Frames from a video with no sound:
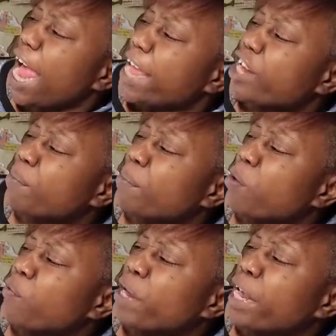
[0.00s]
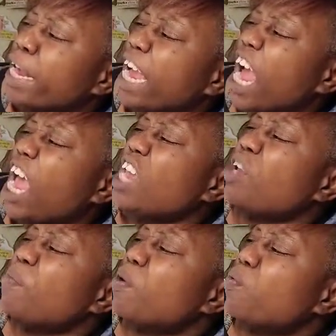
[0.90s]
Ada
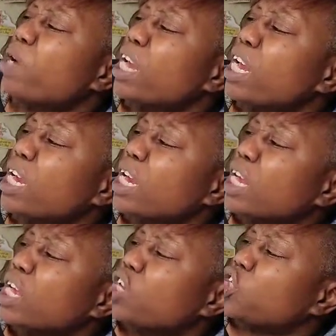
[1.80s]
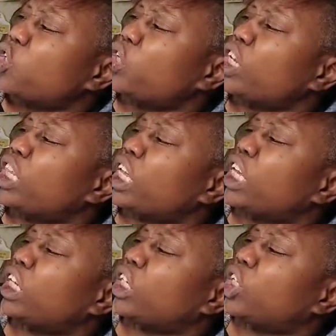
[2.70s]
Marie, to the
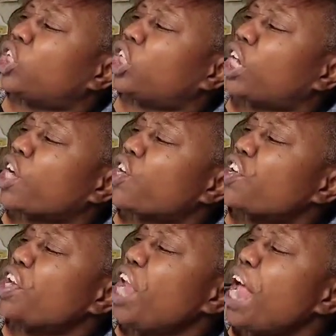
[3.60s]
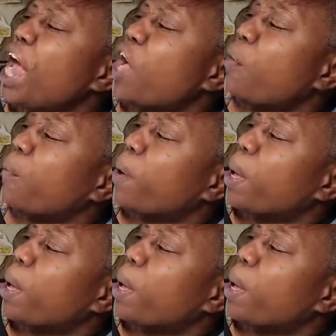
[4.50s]
thinking chair now.